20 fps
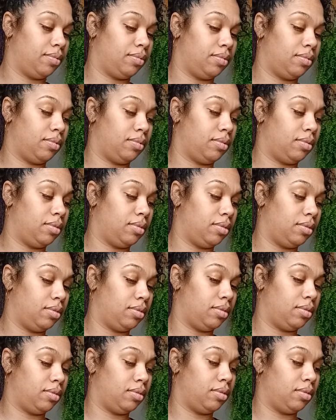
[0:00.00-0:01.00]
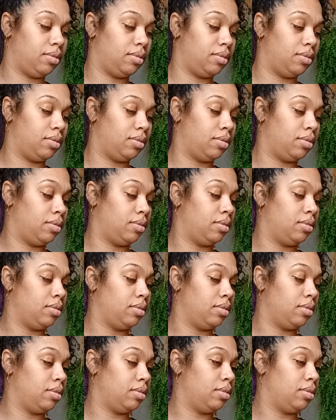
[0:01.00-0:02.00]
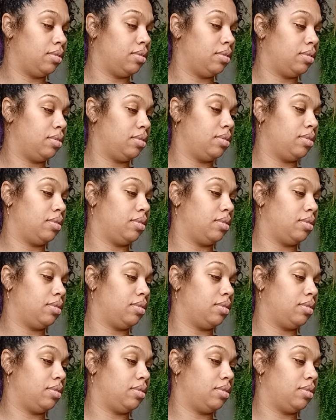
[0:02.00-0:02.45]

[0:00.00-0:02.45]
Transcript: Nobody speaks.